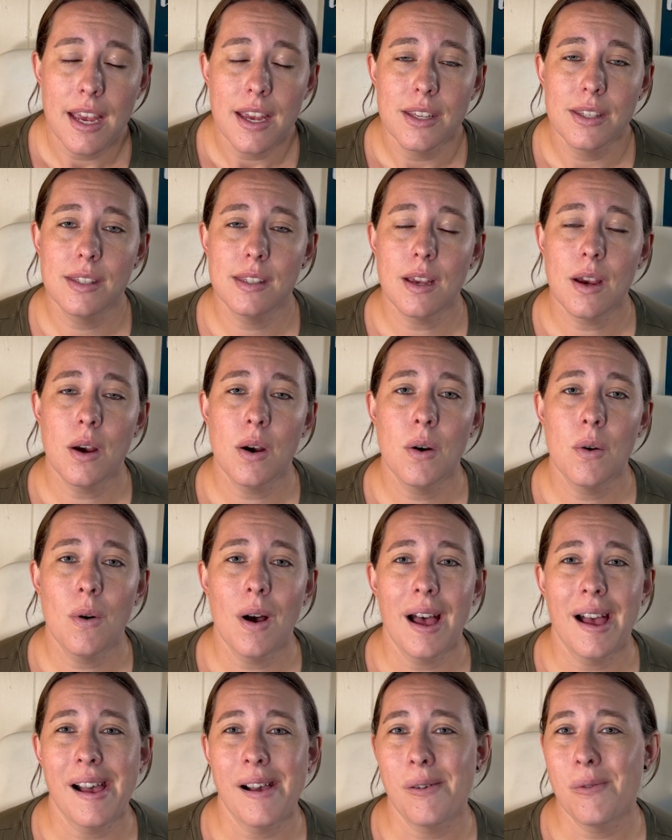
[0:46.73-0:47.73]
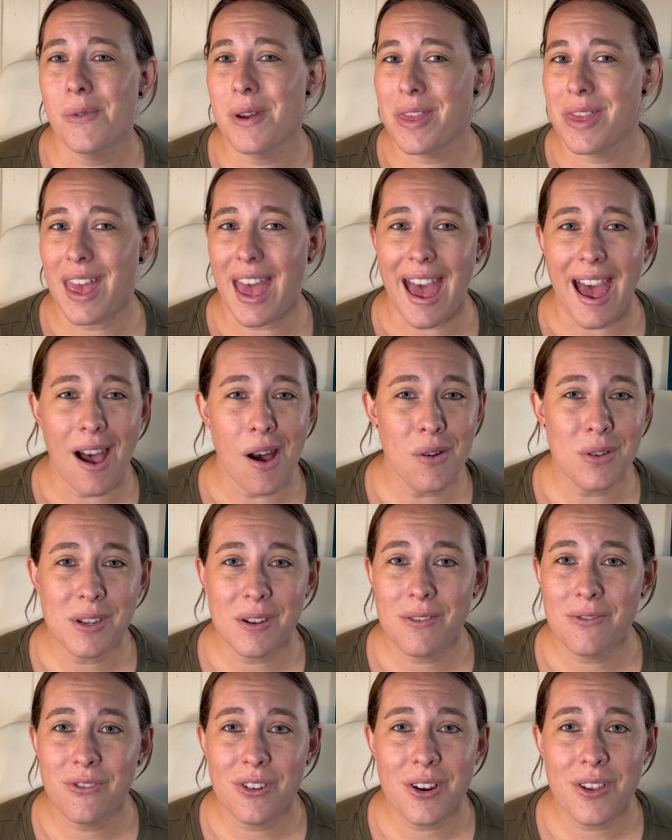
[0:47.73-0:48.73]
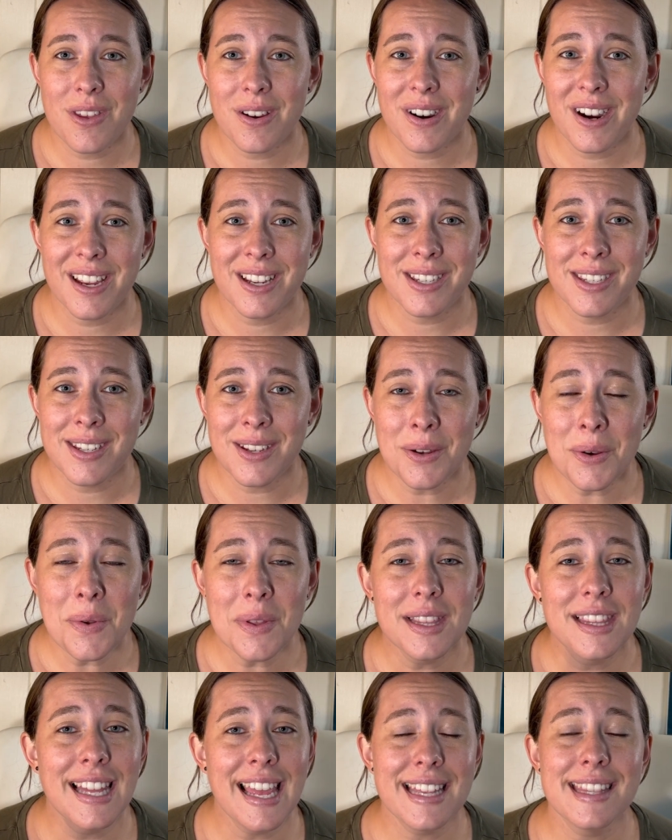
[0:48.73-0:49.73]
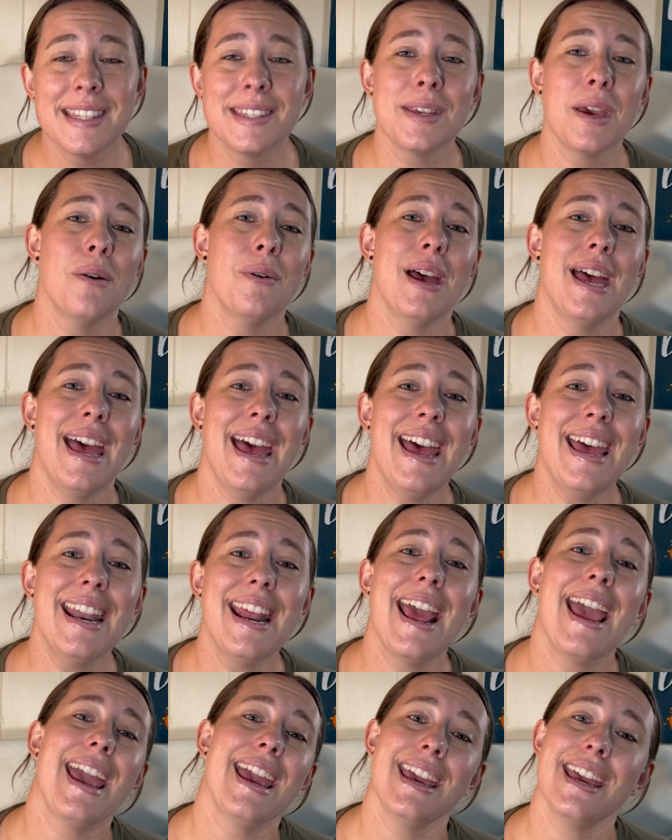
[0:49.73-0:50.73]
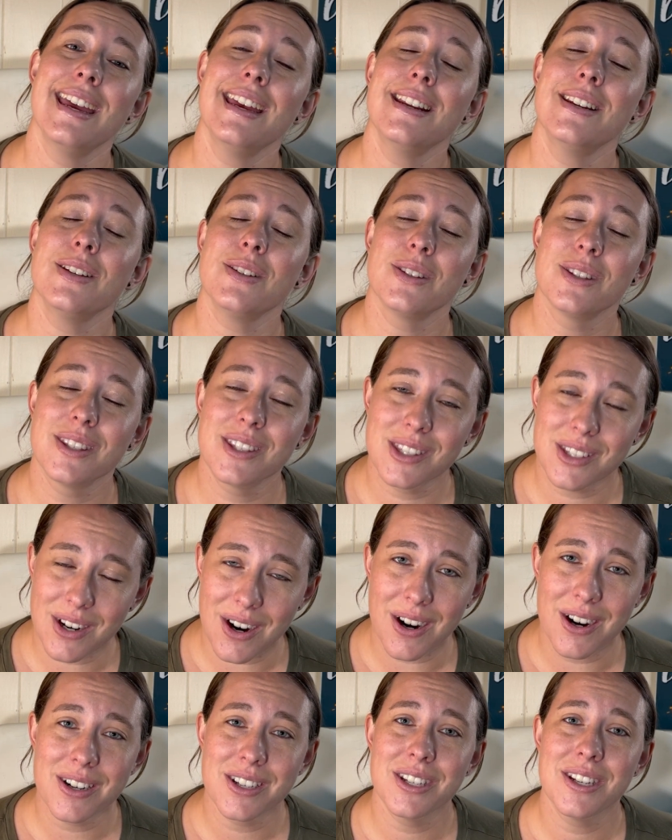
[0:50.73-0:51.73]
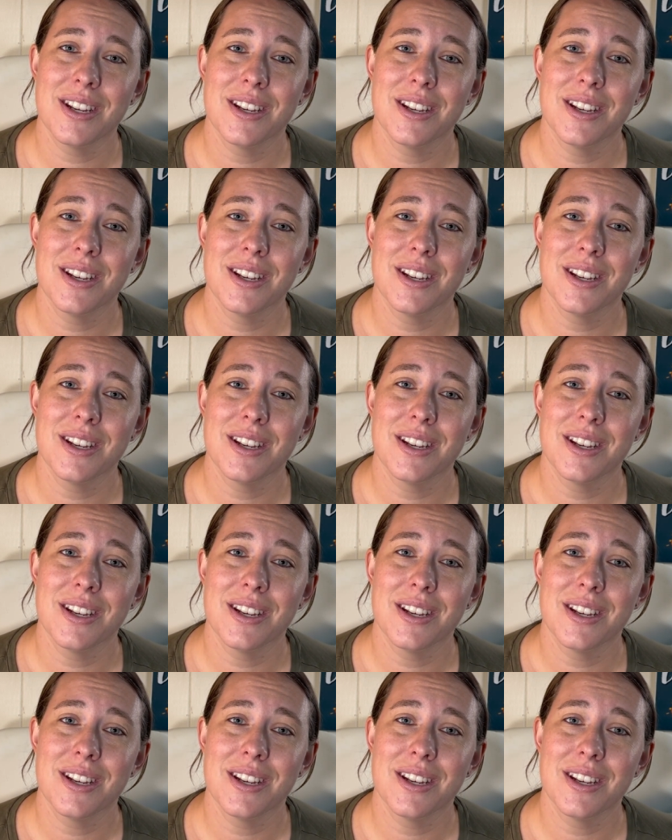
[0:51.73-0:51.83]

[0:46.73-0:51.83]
So uh, without further ado, let's go ahead and start